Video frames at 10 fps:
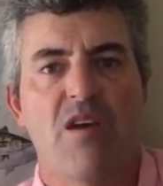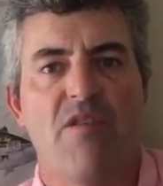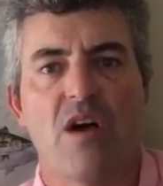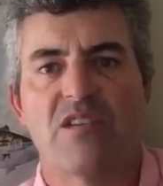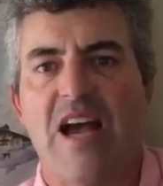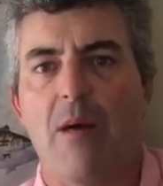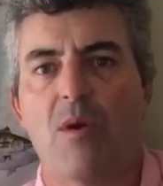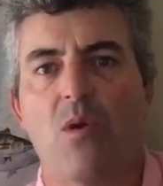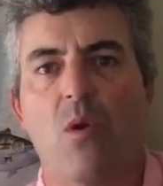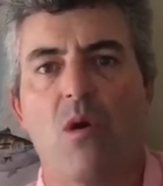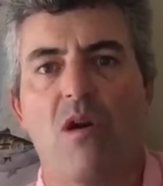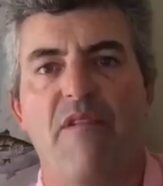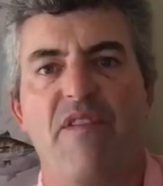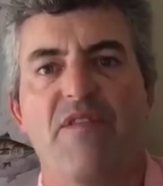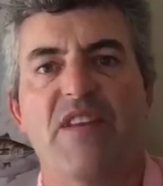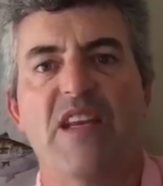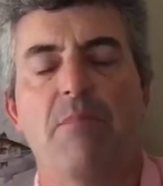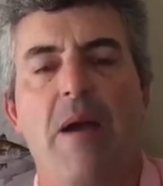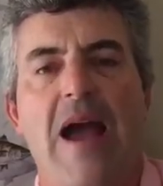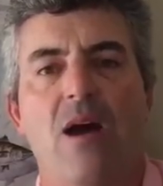False albacore,
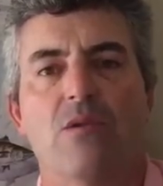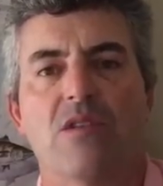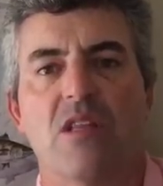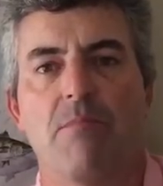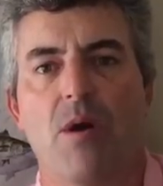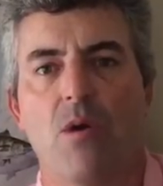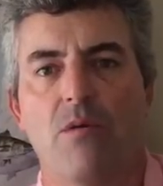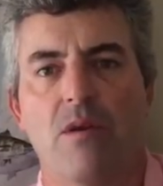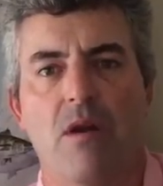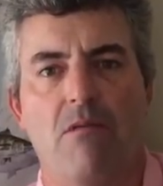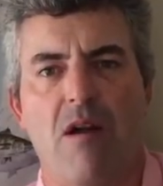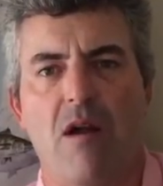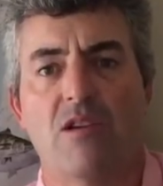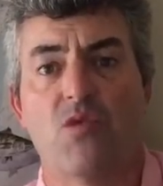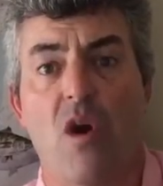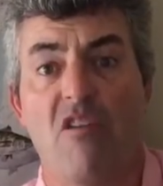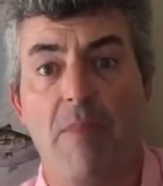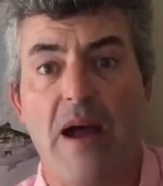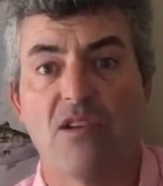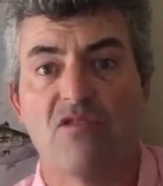15 pounds in the boat, right around 12
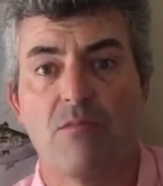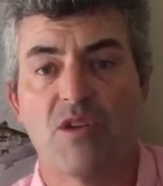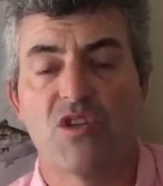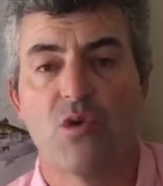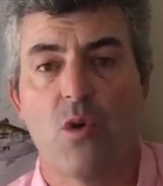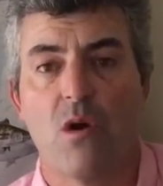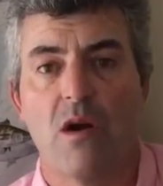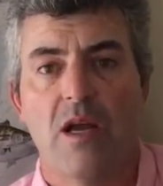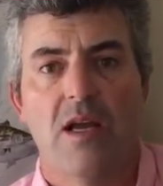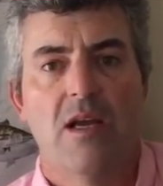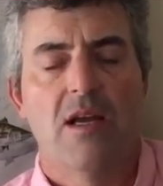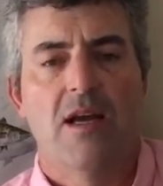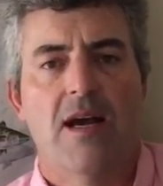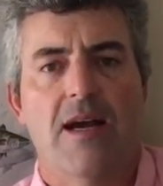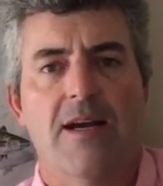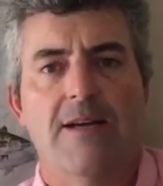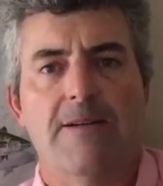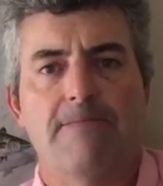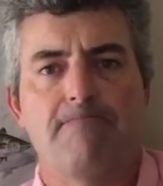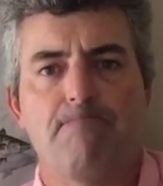pounds from the shore.
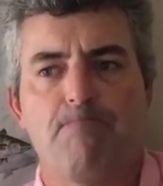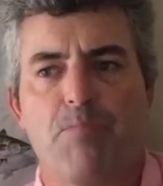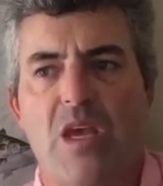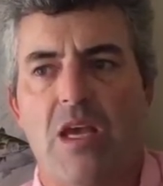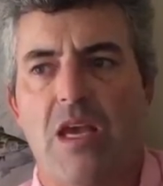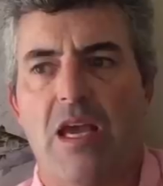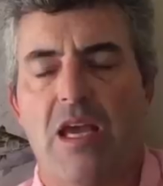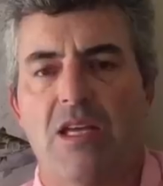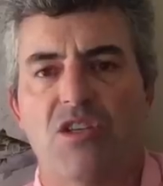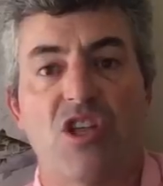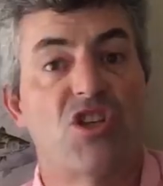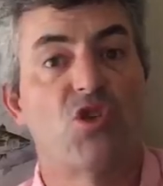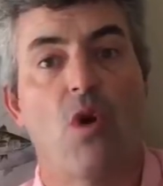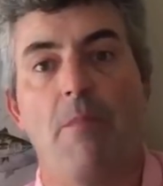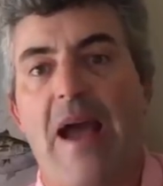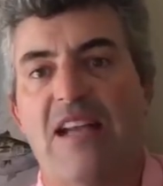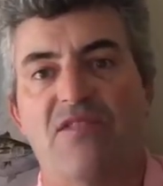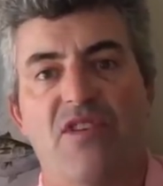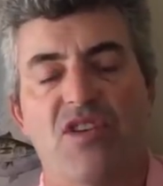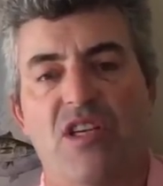And the shore bass
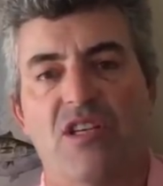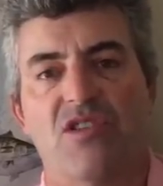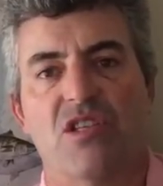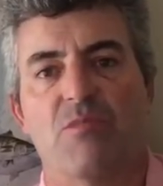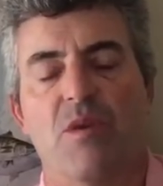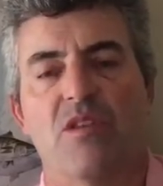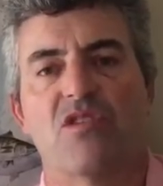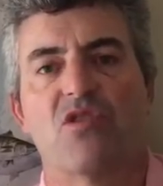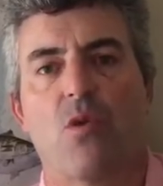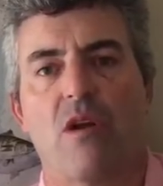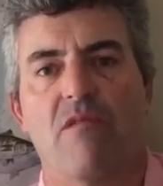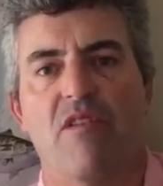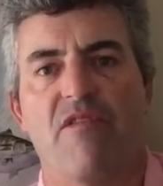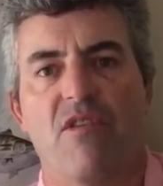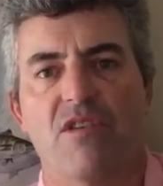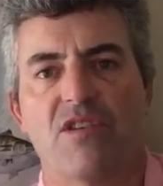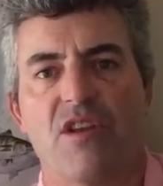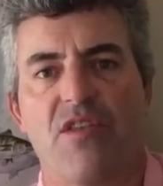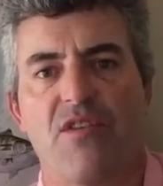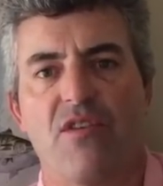fishing has just been the story of the first
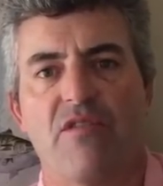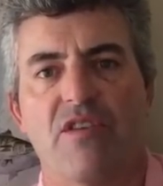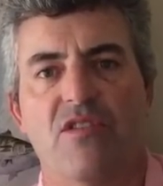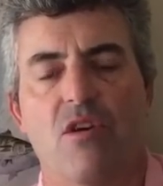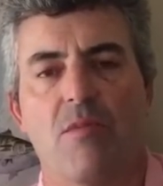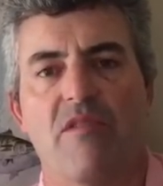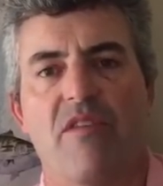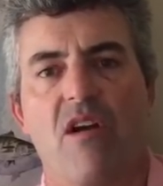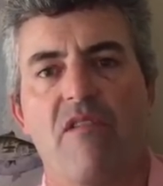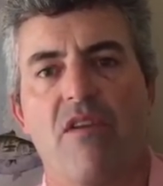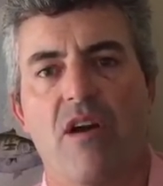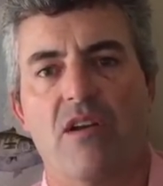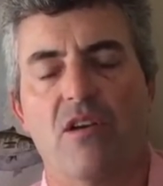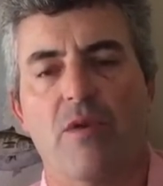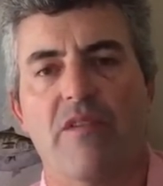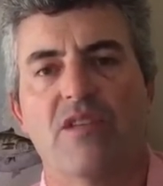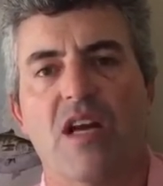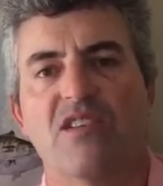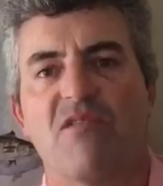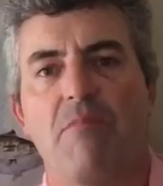third of the Derby. Very, very good. We have
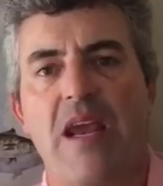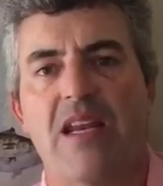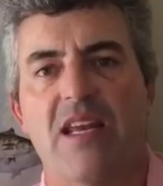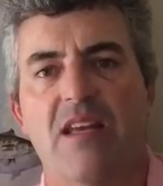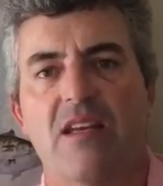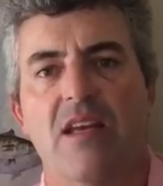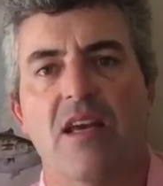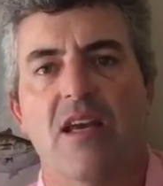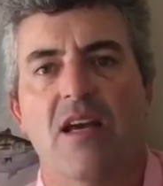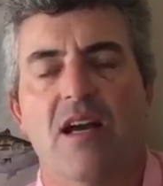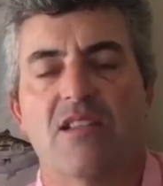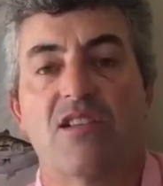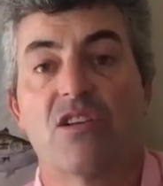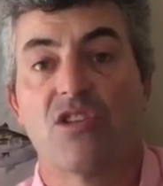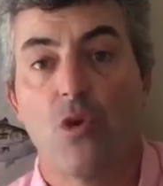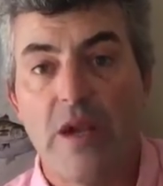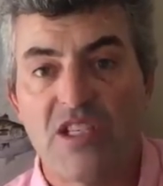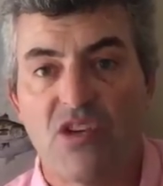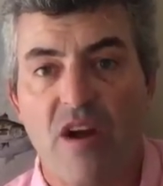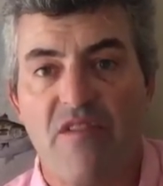tons of bait in. Still 2
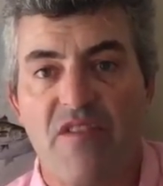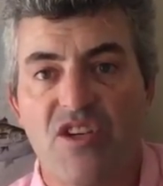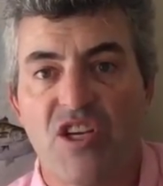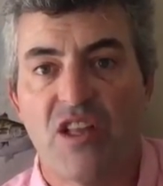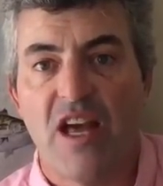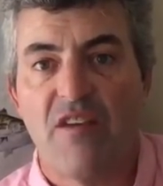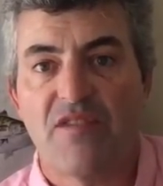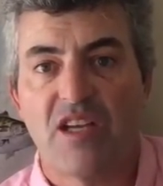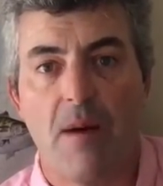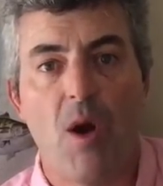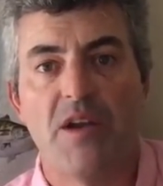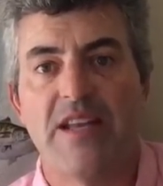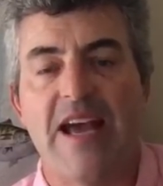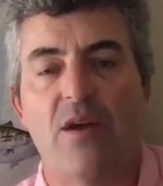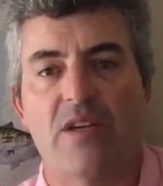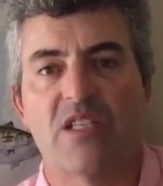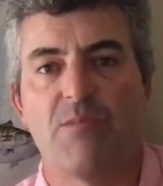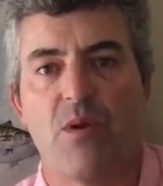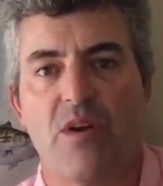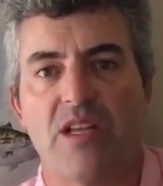weeks of great fishing left. Come on down,
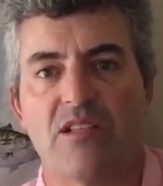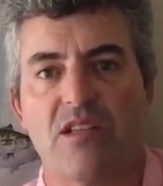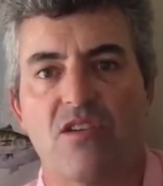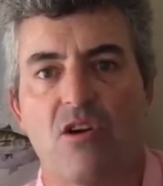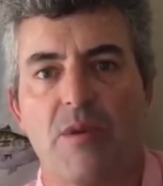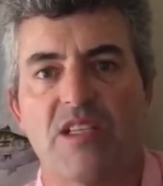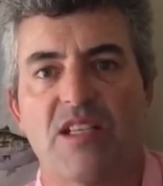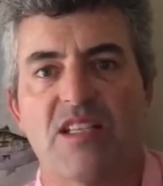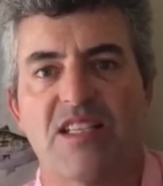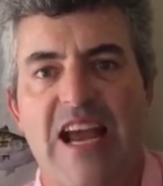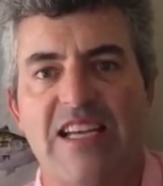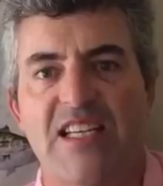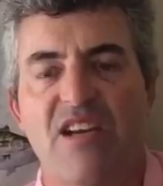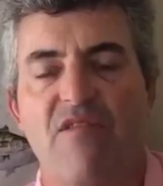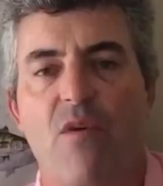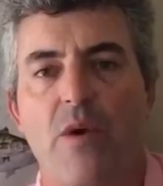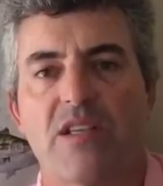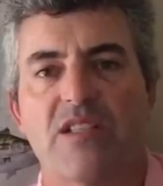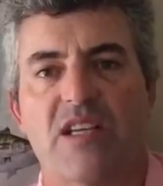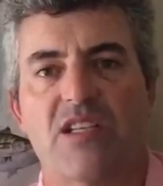experience the Derby since
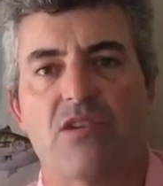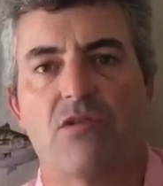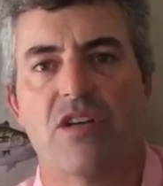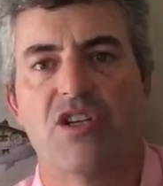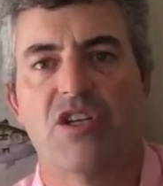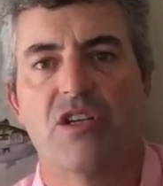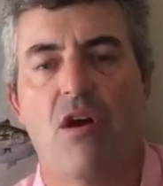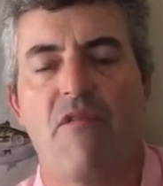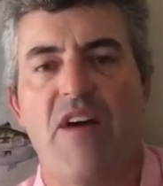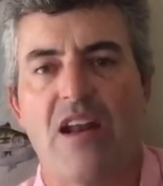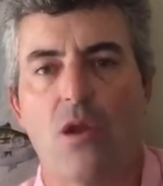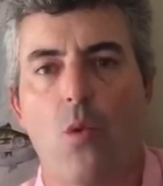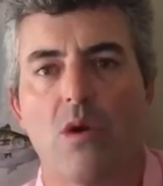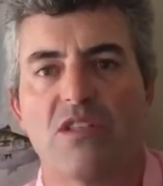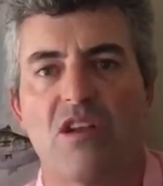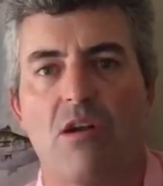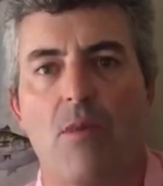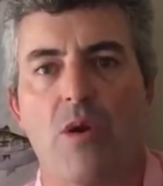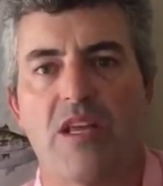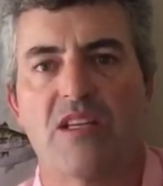1946, a tradition. Our final award
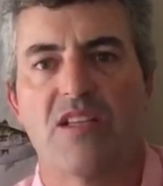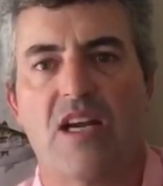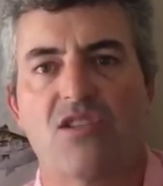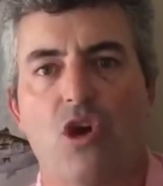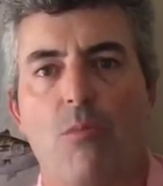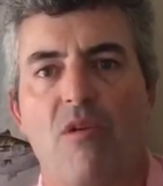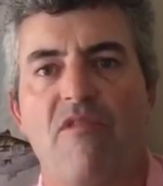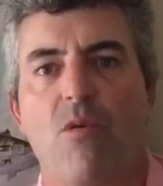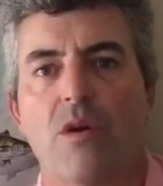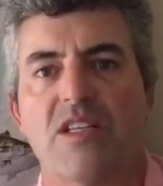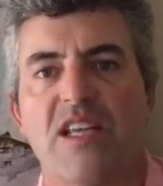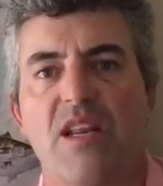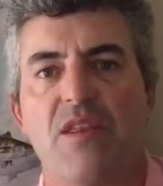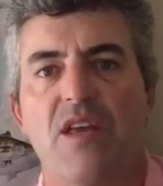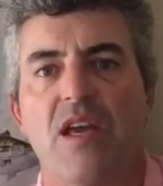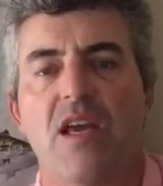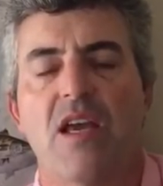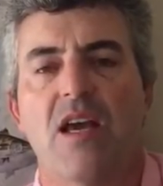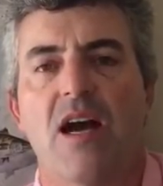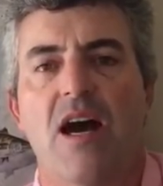ceremony is October 14th.
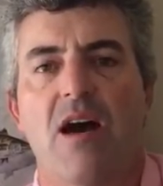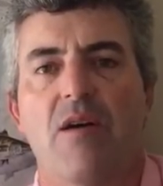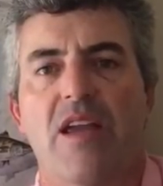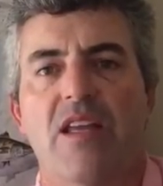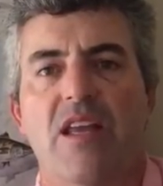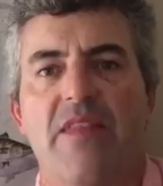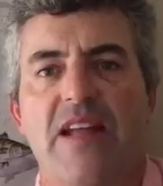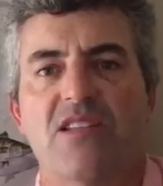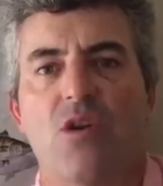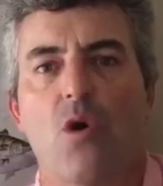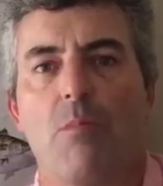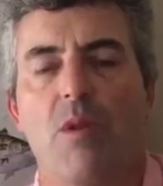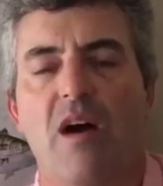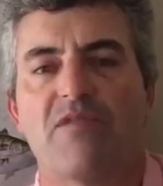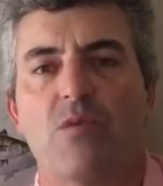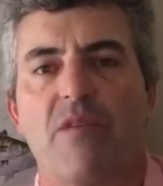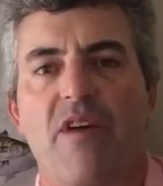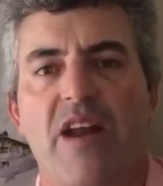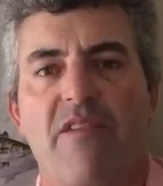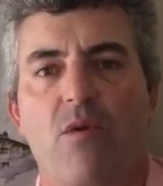And that's in Oak Bluffs. We
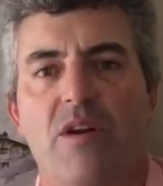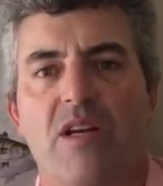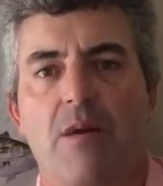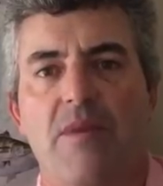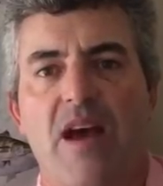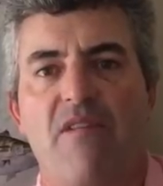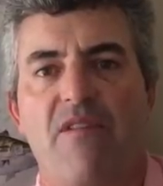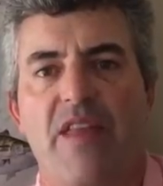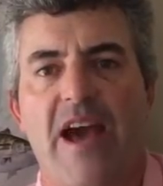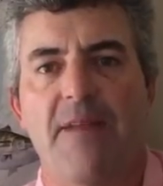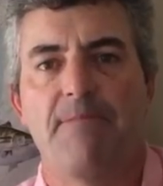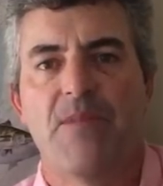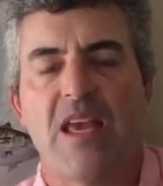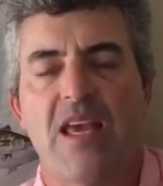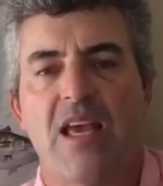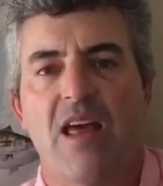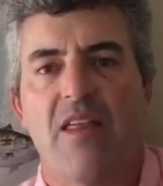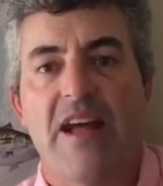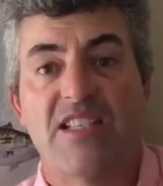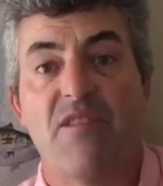invite everyone to come down for that.
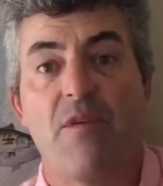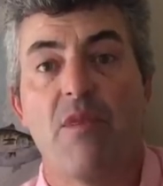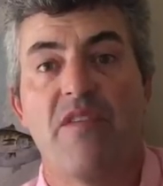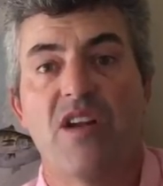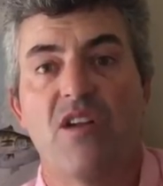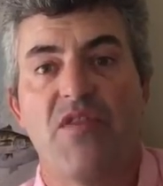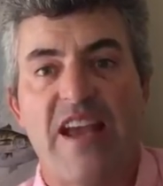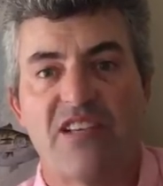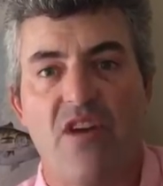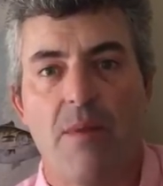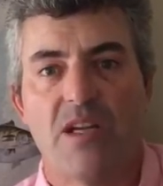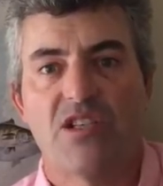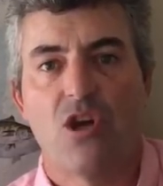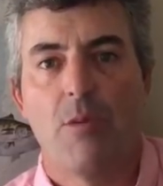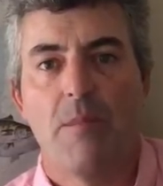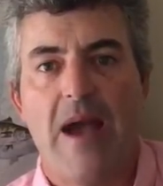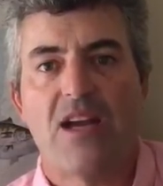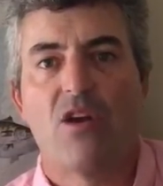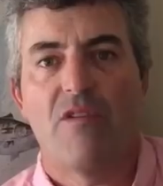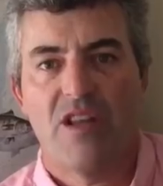That's it from the Vineyard. Thanks very much, Toby.
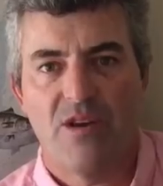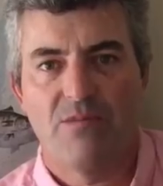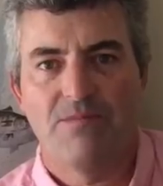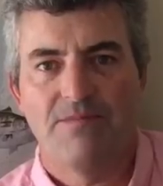Back over to you.